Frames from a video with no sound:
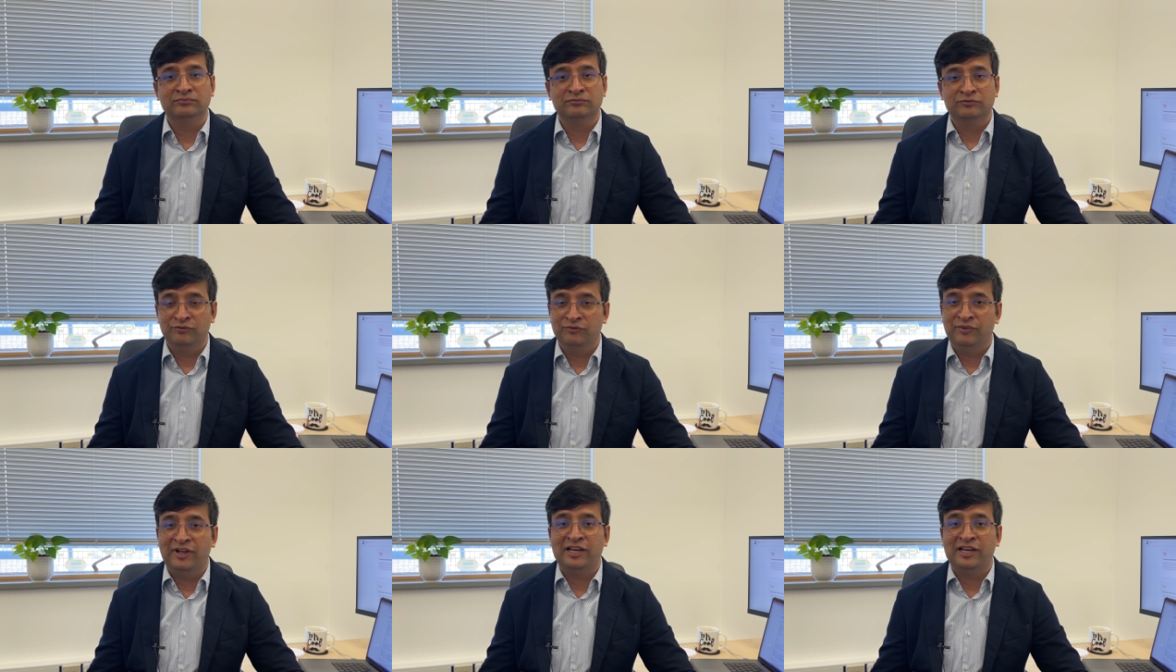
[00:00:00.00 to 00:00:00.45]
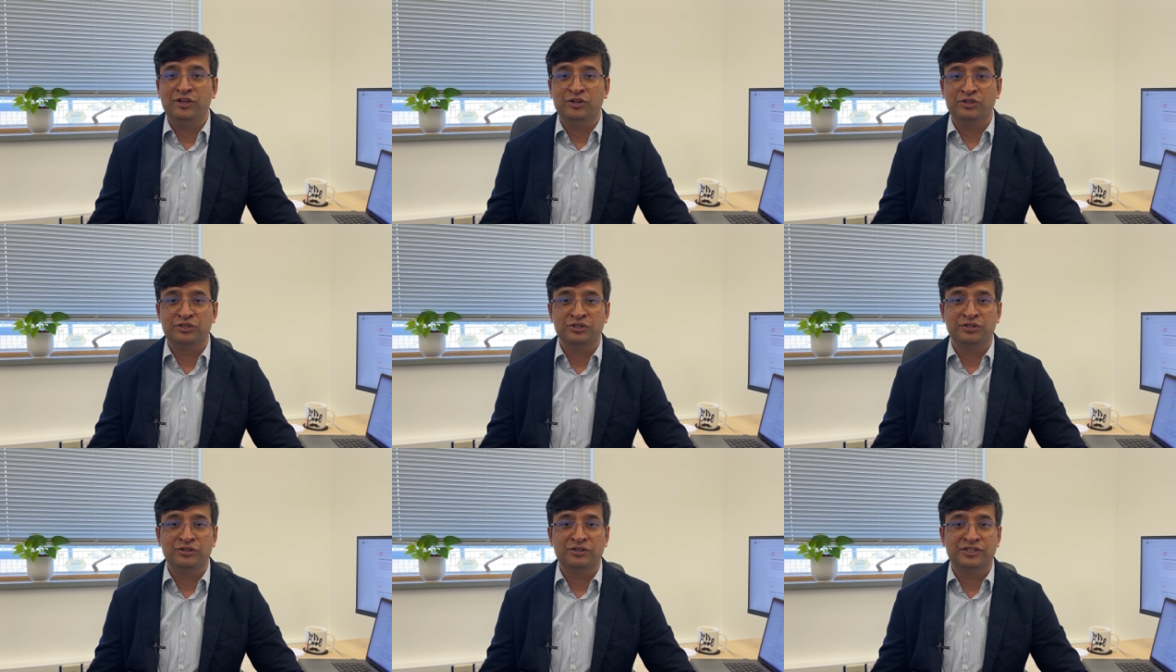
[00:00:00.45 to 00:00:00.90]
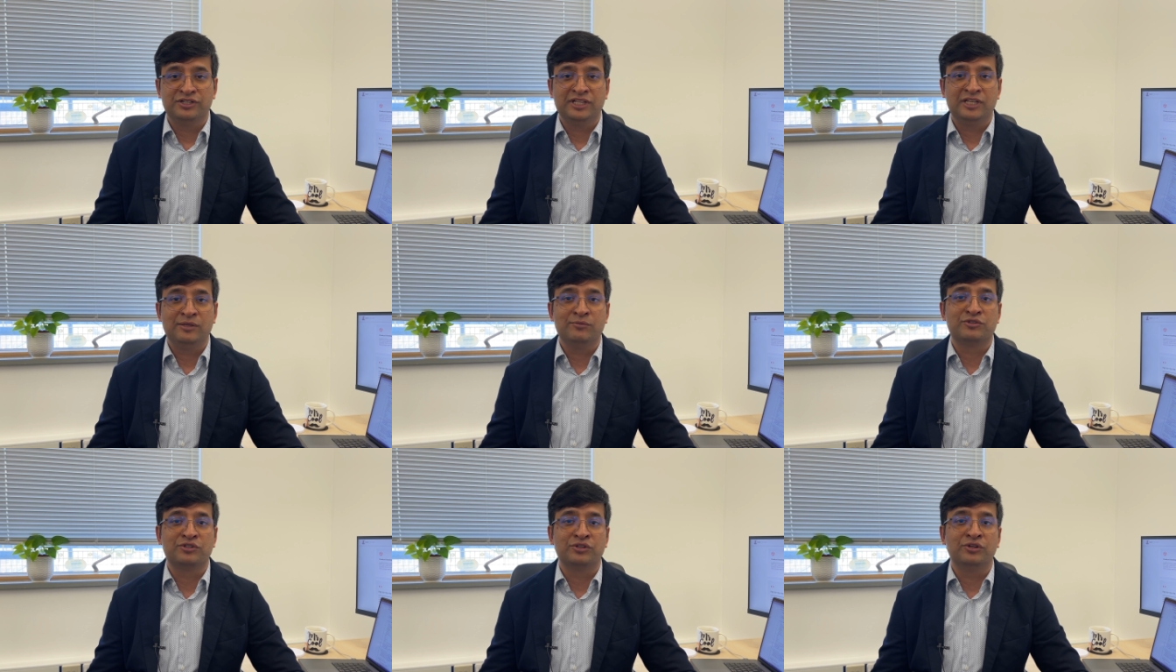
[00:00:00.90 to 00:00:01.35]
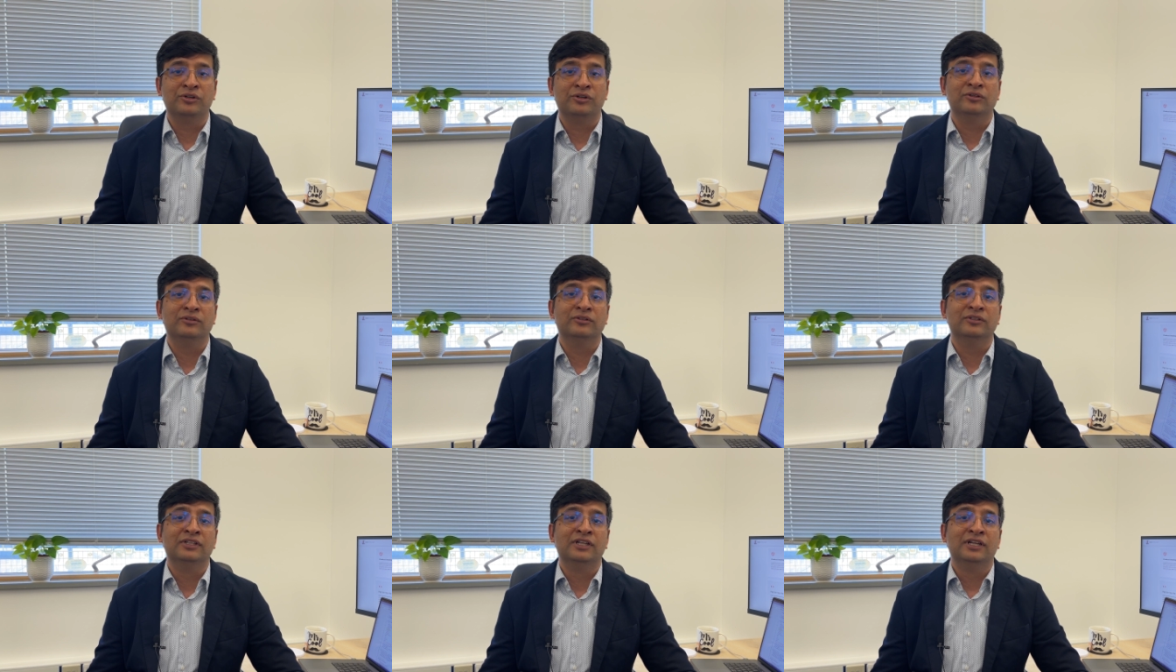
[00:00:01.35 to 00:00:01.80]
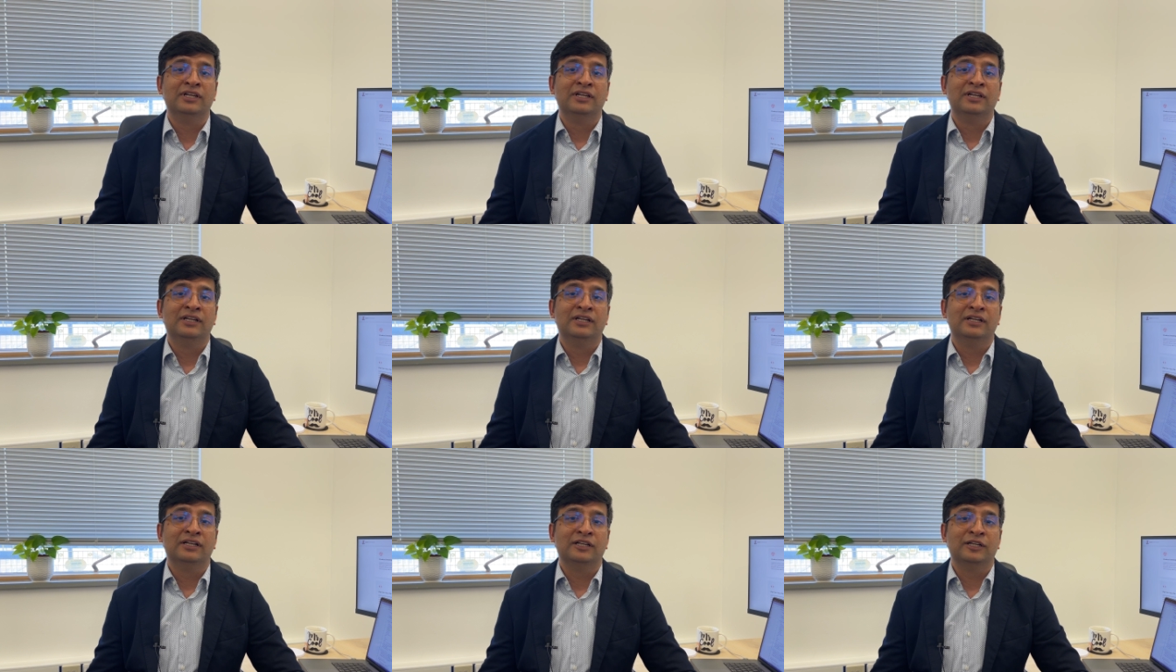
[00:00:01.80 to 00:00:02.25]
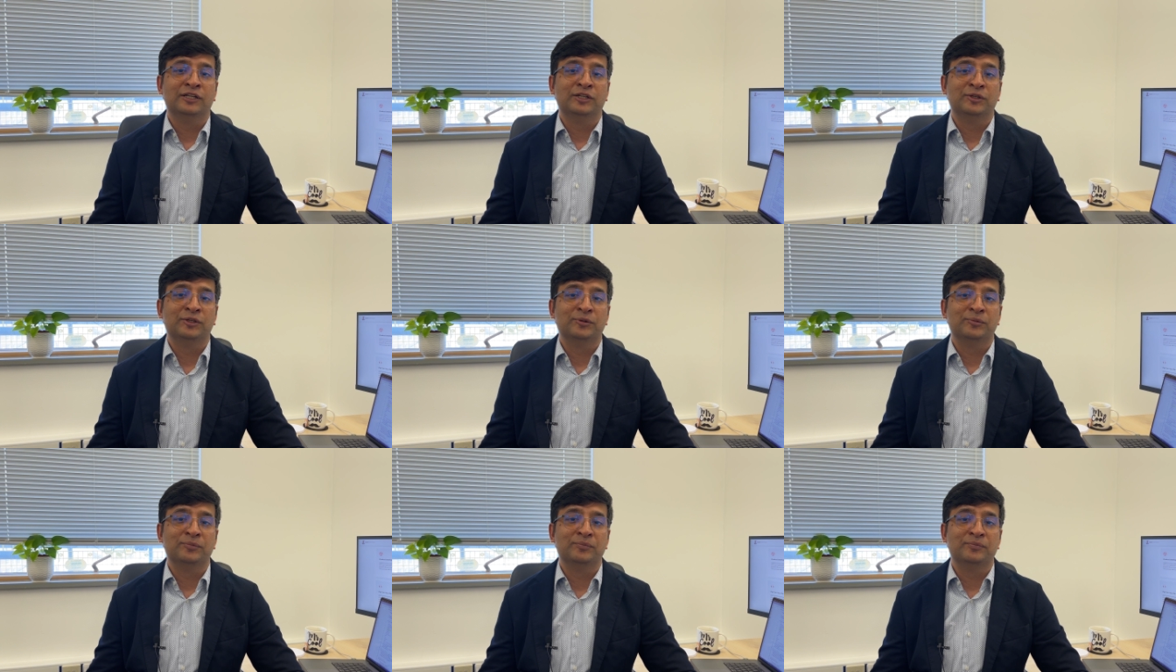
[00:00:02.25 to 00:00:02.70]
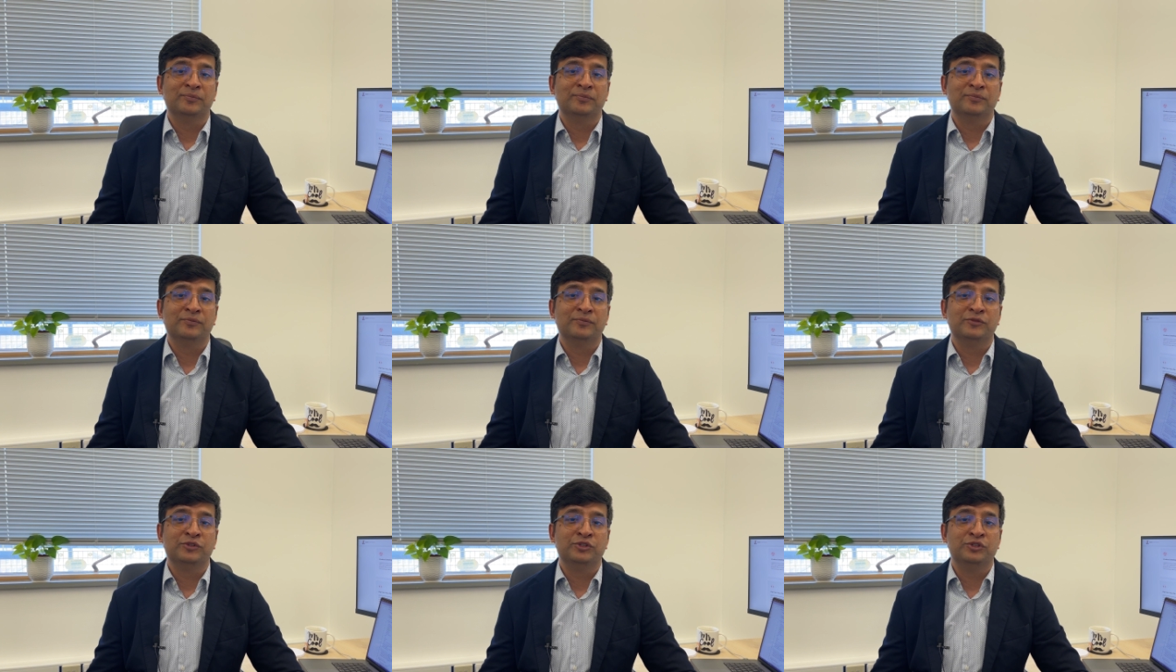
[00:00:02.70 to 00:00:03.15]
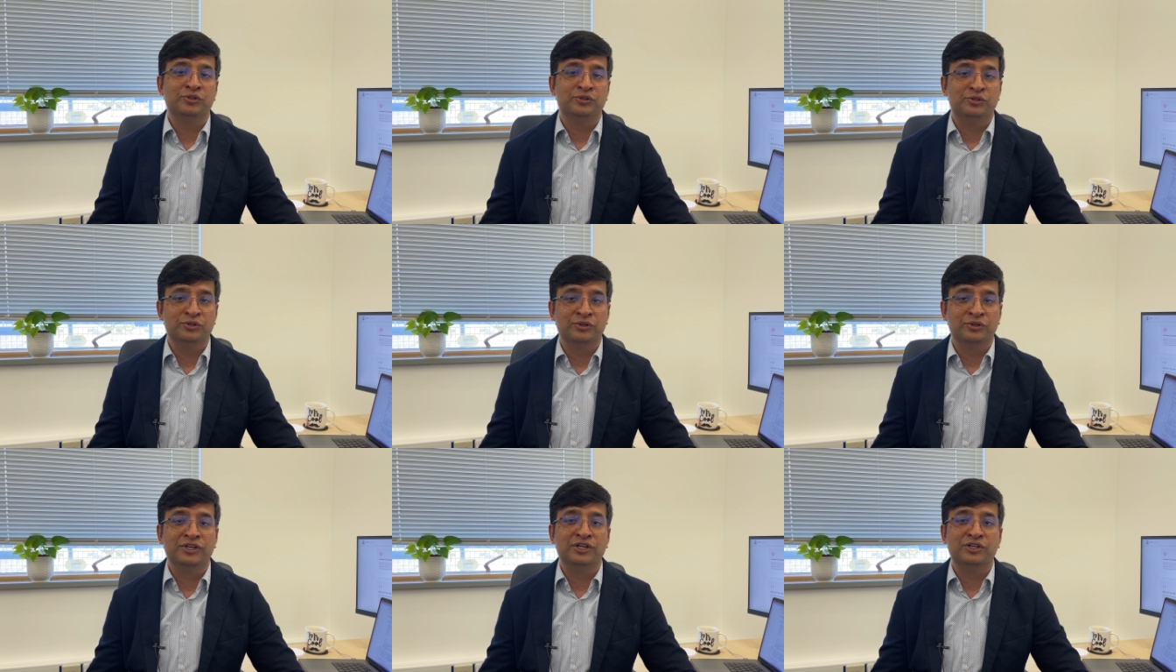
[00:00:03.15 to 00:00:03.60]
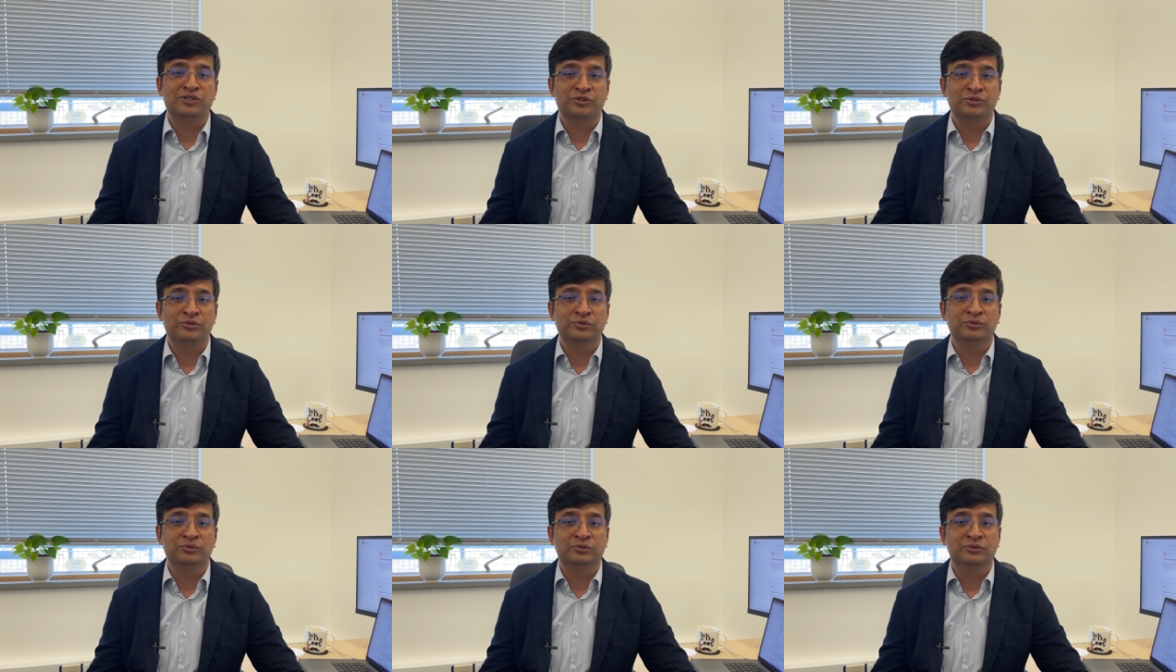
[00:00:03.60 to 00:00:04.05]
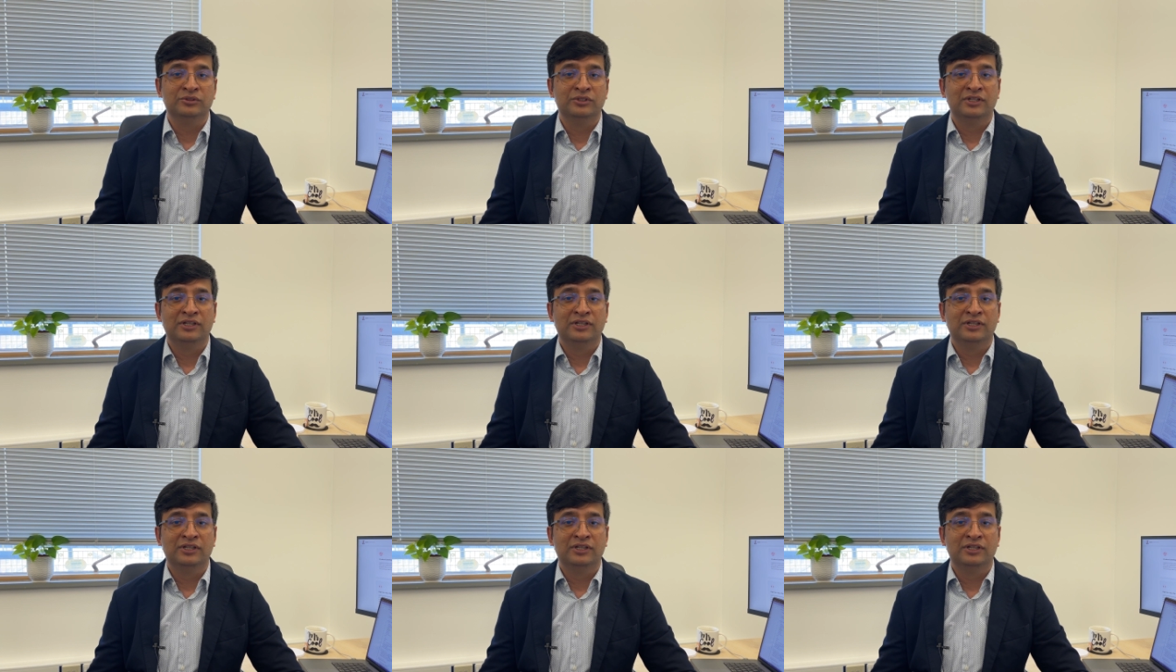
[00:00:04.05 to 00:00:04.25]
value to your team, so you don't need to